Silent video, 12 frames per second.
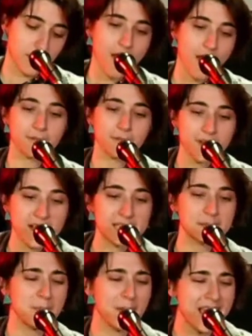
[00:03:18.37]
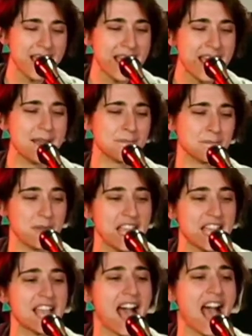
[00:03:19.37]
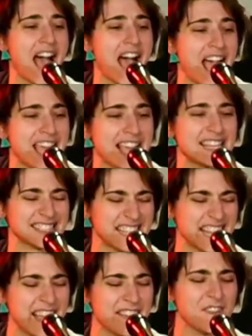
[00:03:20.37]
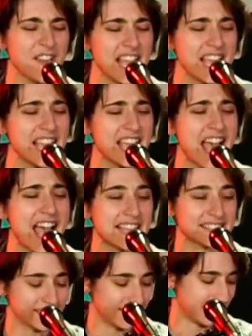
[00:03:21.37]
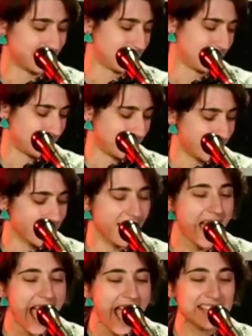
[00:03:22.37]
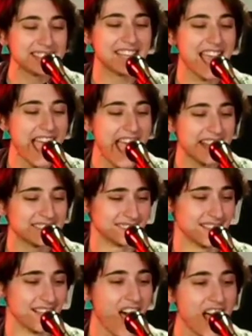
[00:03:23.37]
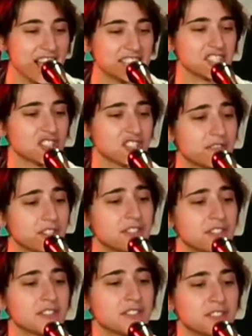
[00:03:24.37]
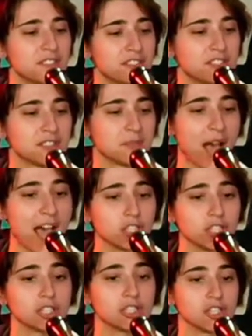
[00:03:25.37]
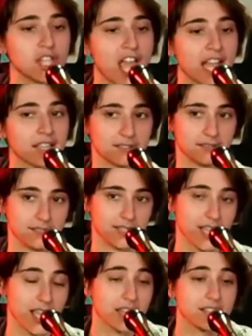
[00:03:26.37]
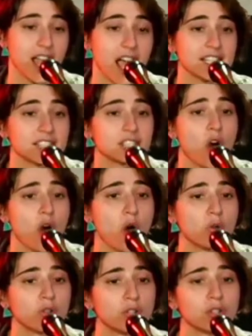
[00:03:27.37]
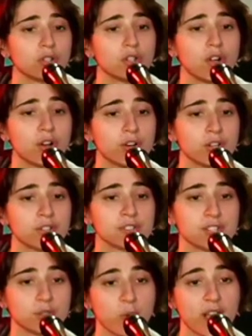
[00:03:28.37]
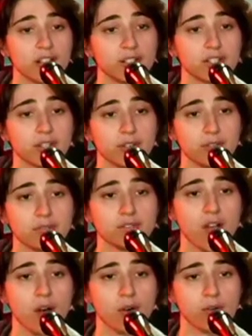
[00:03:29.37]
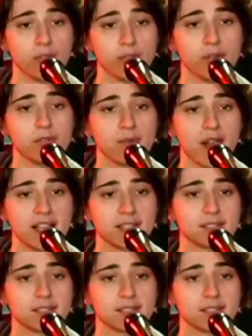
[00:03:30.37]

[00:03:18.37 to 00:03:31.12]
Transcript: Frisbee behind CVS, as yet undiscovered bottleneck. Nice local girls, and well, you know the rest.